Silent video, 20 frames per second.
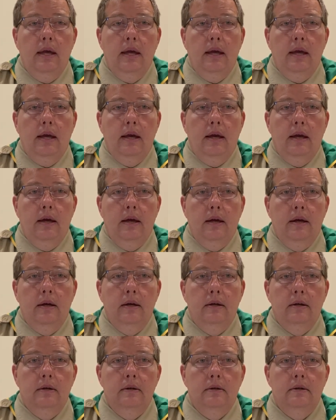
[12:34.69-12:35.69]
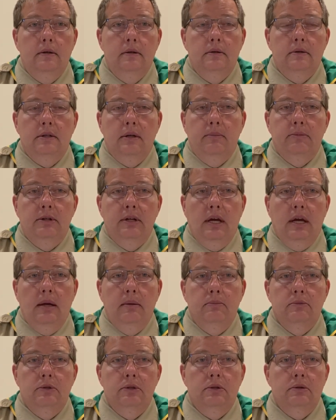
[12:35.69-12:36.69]
And
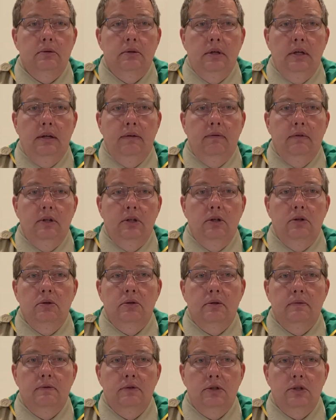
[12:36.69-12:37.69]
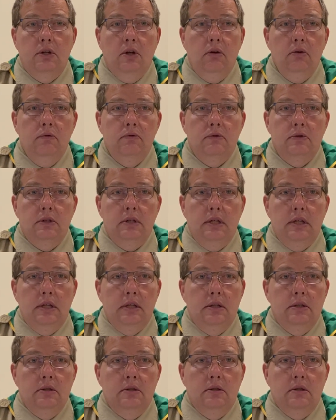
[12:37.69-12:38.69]
sometimes even the use of stoves
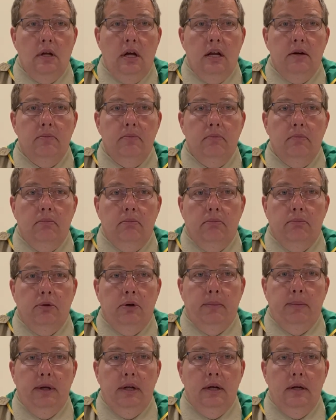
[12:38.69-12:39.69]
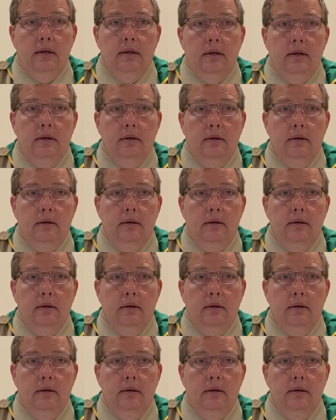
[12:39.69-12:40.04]
is not permitted,